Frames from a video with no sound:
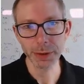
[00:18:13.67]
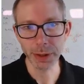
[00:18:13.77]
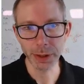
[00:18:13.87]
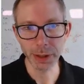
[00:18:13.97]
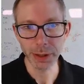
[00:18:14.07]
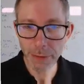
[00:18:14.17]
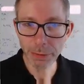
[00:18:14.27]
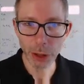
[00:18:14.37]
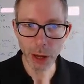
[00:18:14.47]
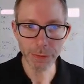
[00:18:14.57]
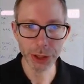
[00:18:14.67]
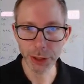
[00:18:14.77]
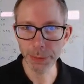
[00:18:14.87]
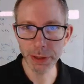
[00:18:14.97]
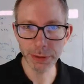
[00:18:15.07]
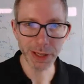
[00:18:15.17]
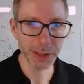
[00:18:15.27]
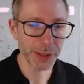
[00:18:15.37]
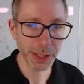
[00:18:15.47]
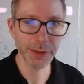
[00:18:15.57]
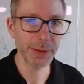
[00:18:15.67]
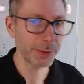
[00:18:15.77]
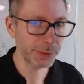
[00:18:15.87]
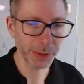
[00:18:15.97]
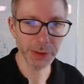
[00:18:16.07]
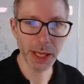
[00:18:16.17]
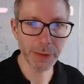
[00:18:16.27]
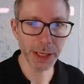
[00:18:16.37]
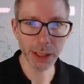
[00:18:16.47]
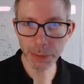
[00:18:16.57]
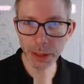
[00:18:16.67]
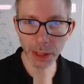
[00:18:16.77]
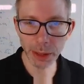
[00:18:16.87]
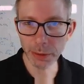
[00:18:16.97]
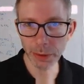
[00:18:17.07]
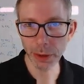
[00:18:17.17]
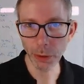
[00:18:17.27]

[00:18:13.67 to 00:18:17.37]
the level of a GDP deflator, that doesn't have any meaning.